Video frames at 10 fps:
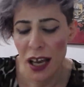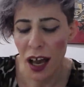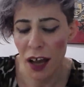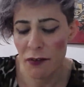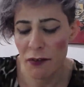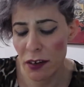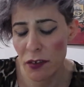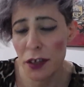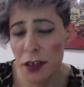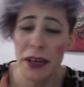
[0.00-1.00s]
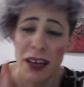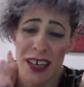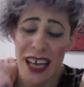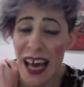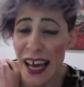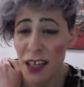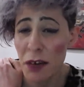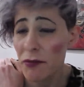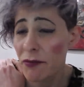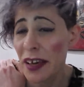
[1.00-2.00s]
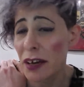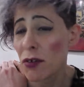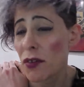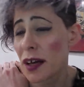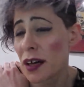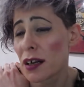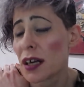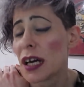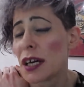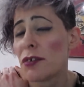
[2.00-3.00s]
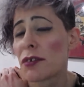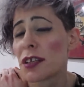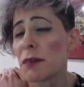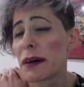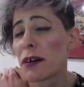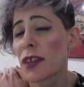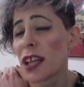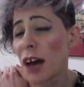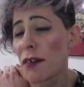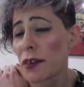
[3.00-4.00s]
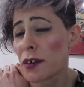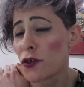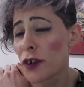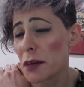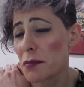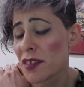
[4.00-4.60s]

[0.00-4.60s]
I feel that you'll be okay. I don't feel that you're going to build the life of your dreams